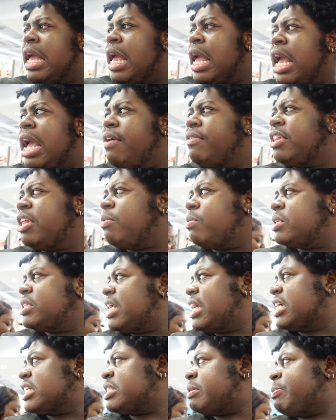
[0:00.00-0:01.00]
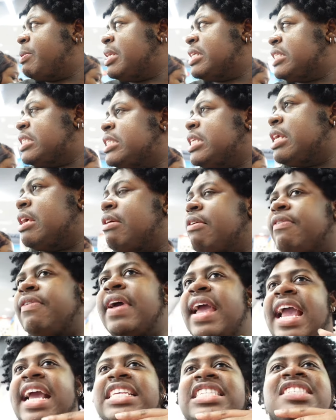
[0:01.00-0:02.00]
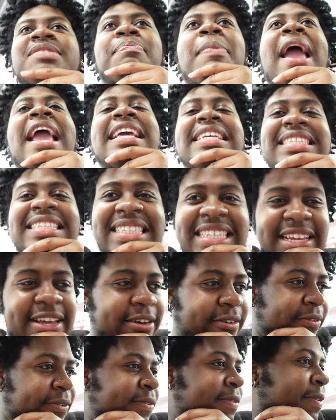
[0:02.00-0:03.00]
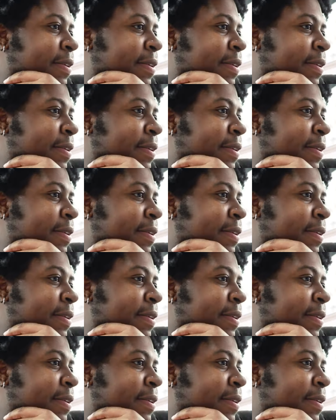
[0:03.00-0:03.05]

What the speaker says: everything was very expensive, yeah. Expensive.